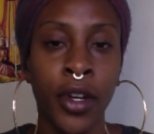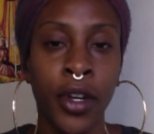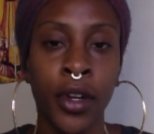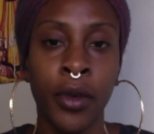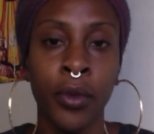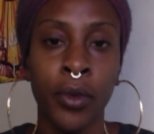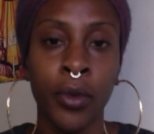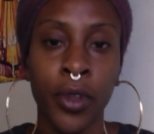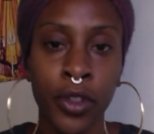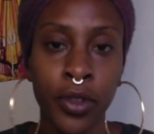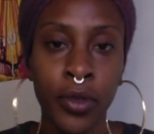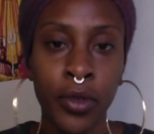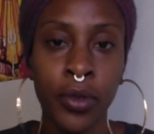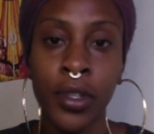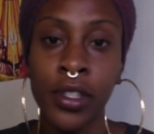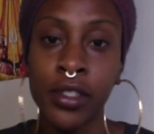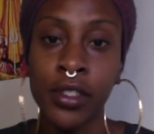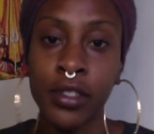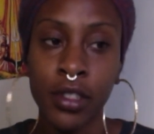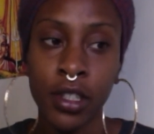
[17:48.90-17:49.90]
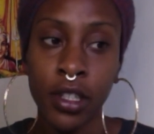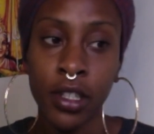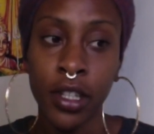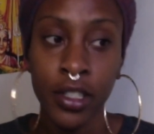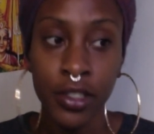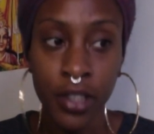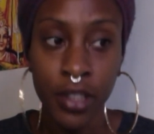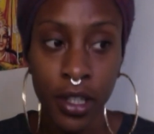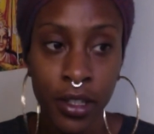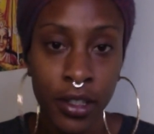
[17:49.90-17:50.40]
when you
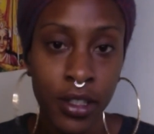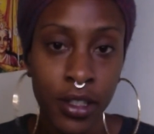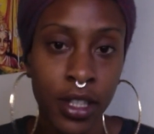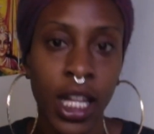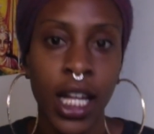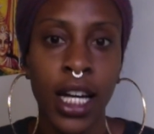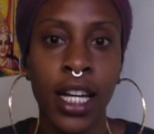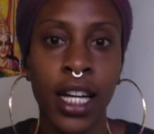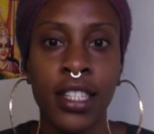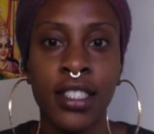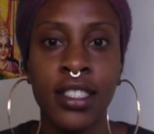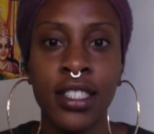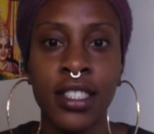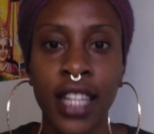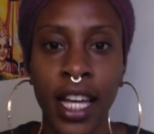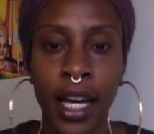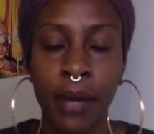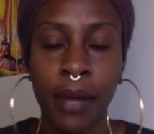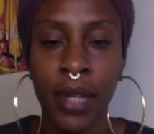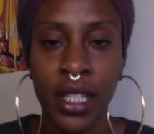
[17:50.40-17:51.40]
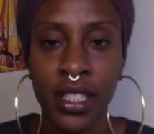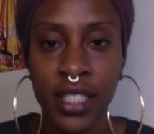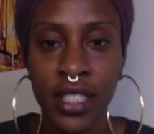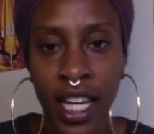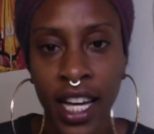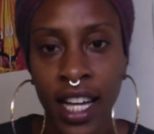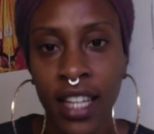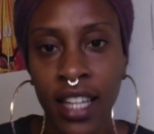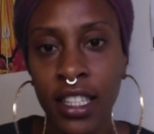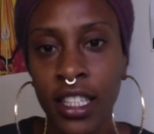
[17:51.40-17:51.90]
internalize that
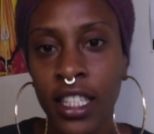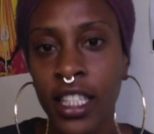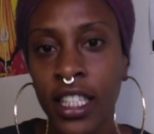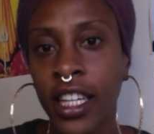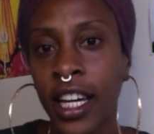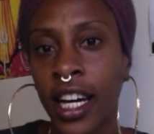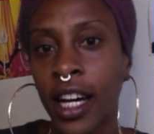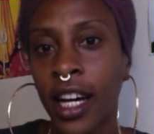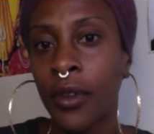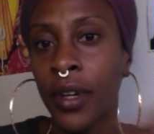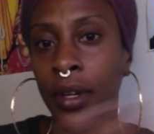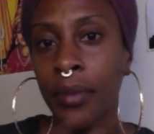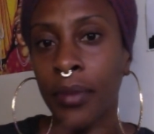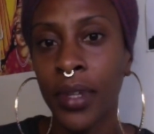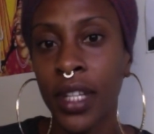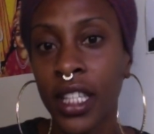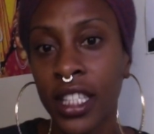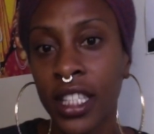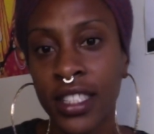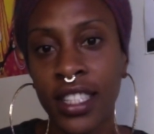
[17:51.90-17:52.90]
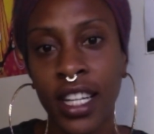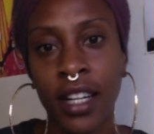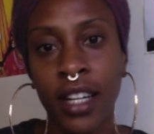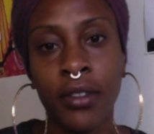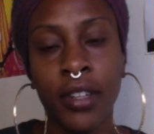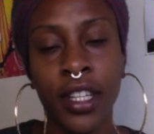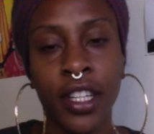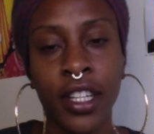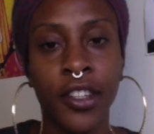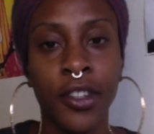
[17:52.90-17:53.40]
mentality, how it plays
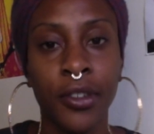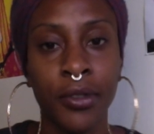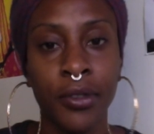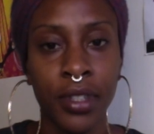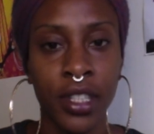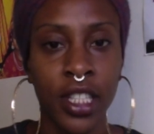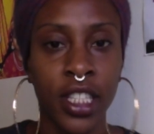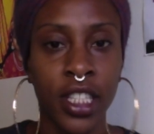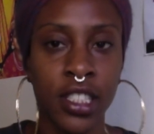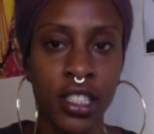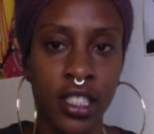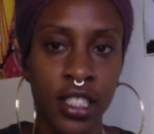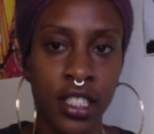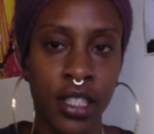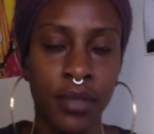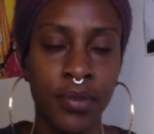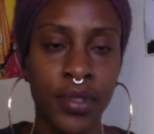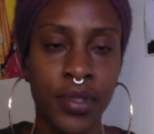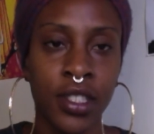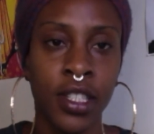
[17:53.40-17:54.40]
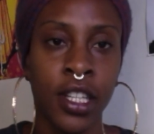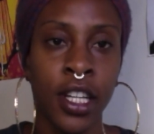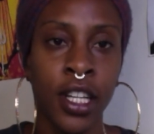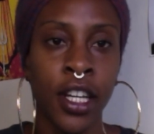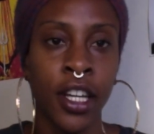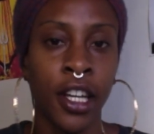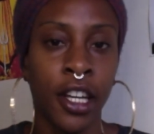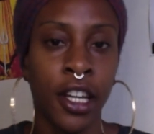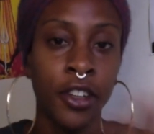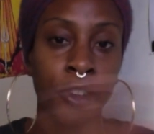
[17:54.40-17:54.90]
out in your relationships.
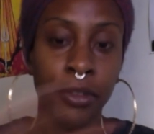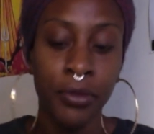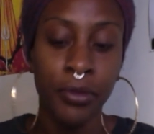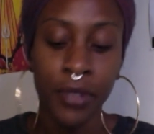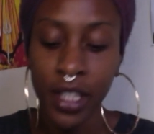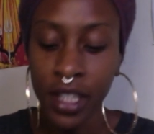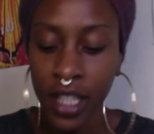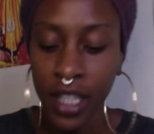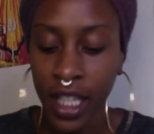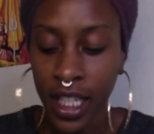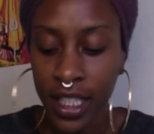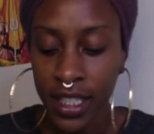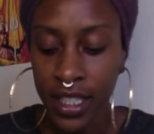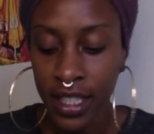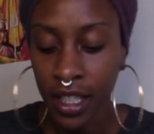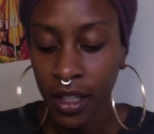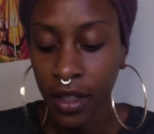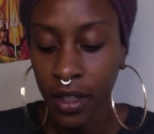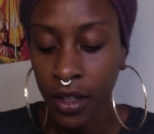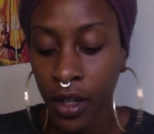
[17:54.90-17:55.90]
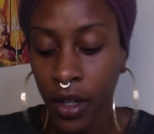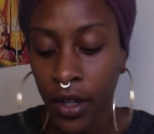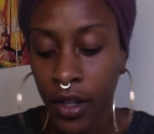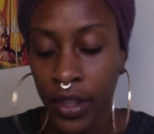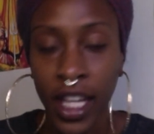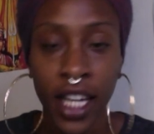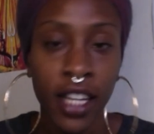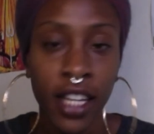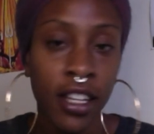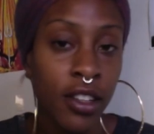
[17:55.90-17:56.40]
And you're realizing
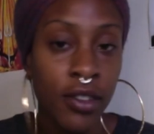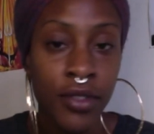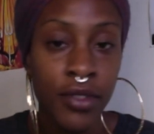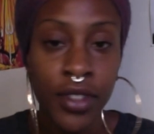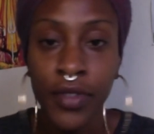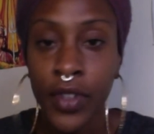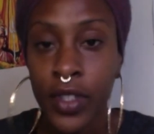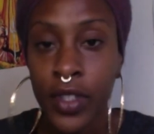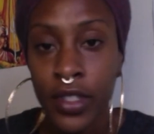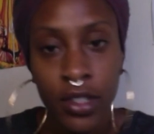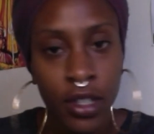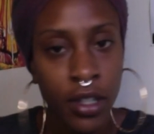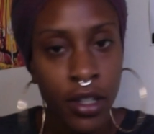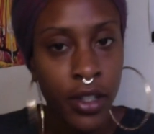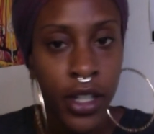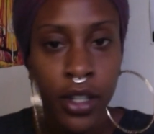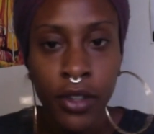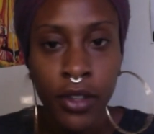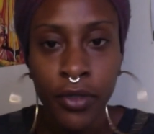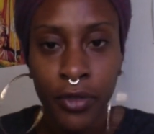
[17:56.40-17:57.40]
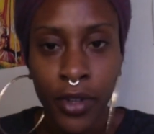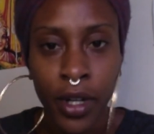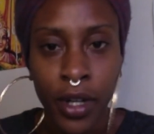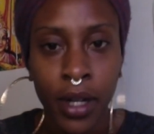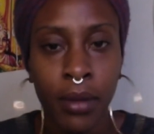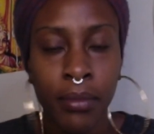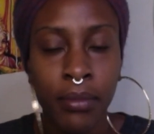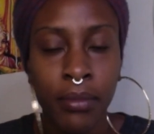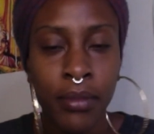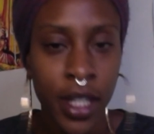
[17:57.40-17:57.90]
that could have even started
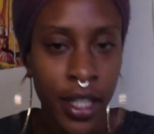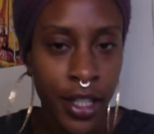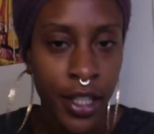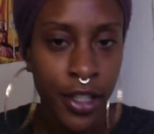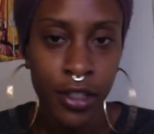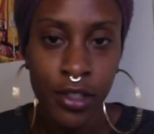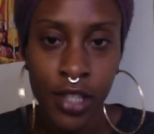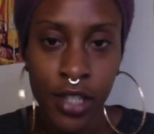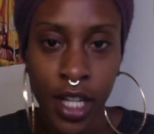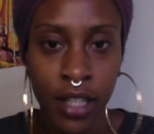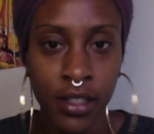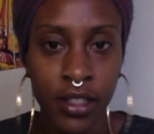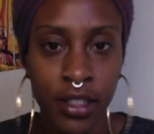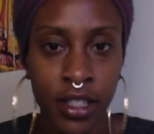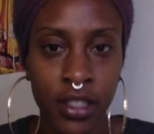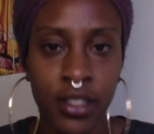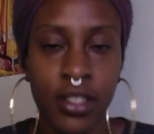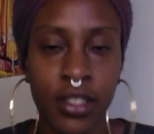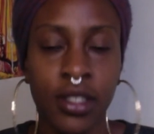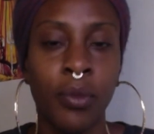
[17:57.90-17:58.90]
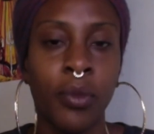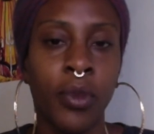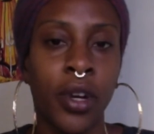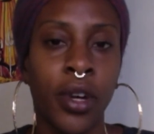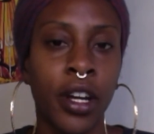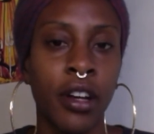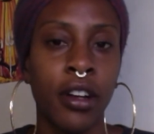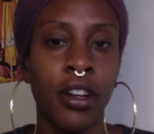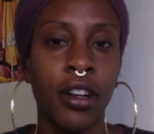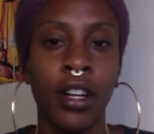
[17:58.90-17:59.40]
from your childhood
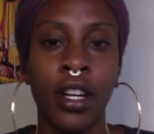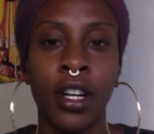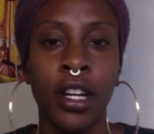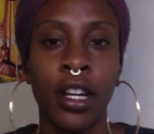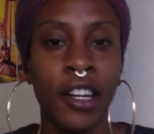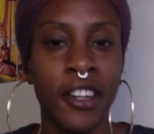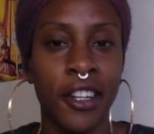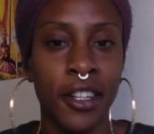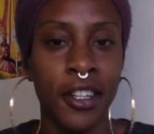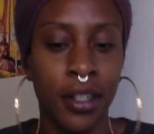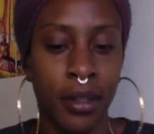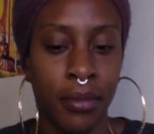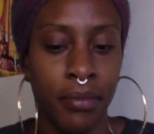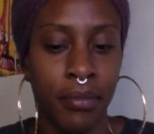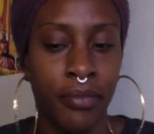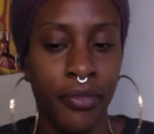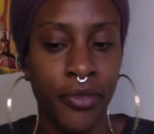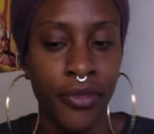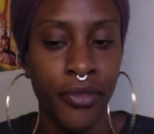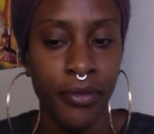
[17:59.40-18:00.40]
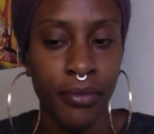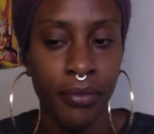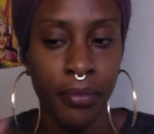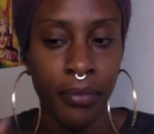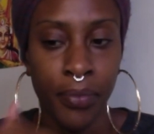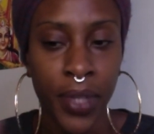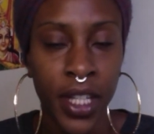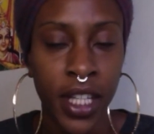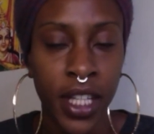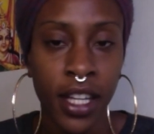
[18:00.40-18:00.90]
somewhere.
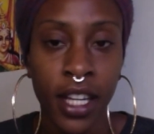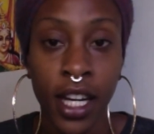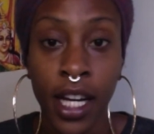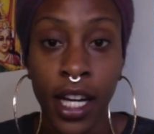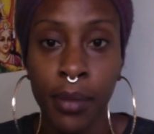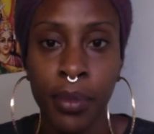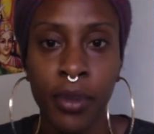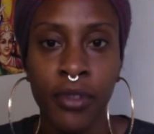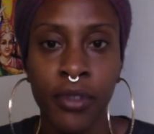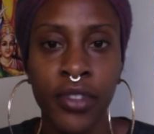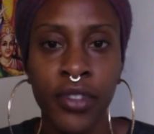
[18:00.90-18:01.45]
Being hyper